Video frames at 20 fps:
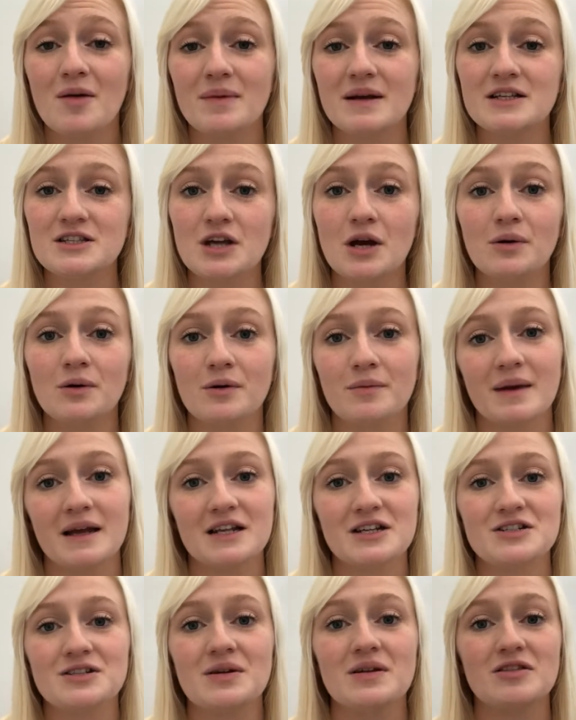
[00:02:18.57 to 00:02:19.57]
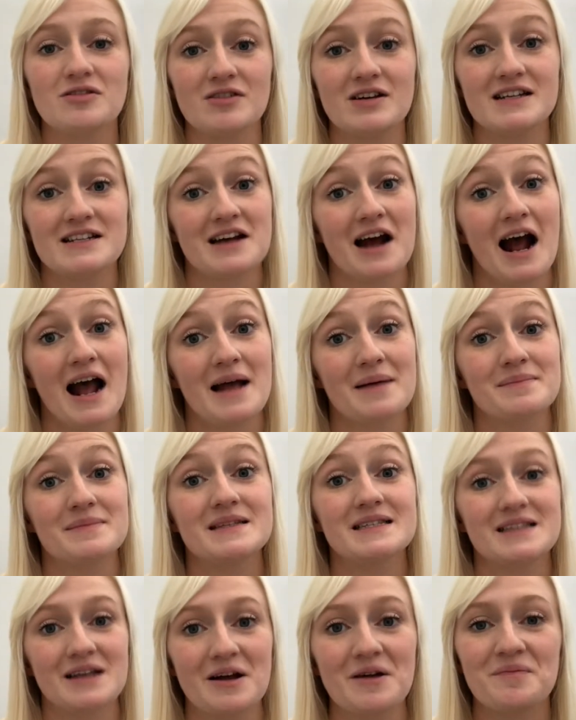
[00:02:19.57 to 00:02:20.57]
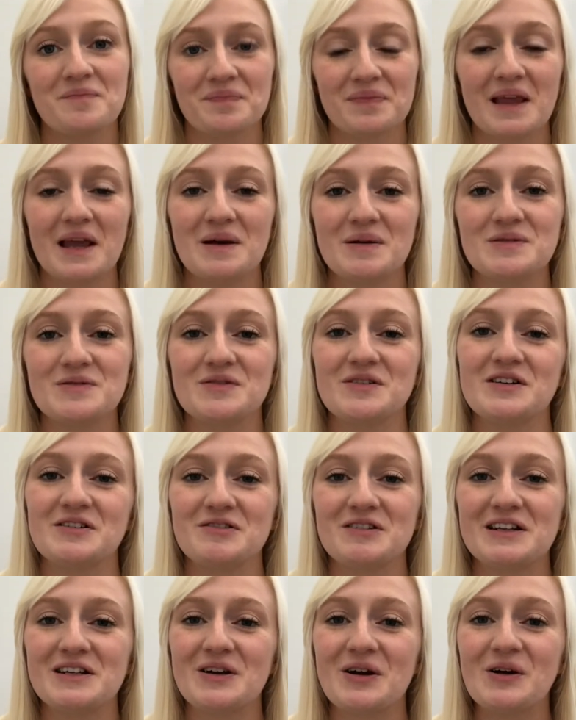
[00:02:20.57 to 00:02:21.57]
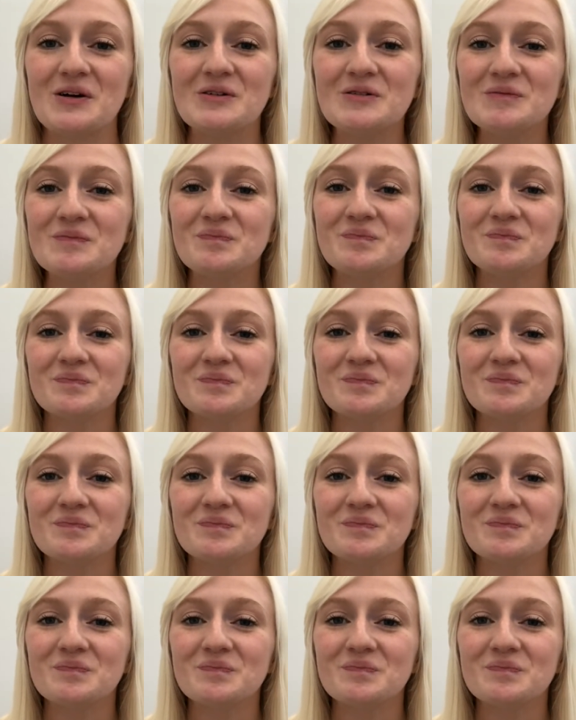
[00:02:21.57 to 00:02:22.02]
In total we managed to do it 3 times, so it was really cool.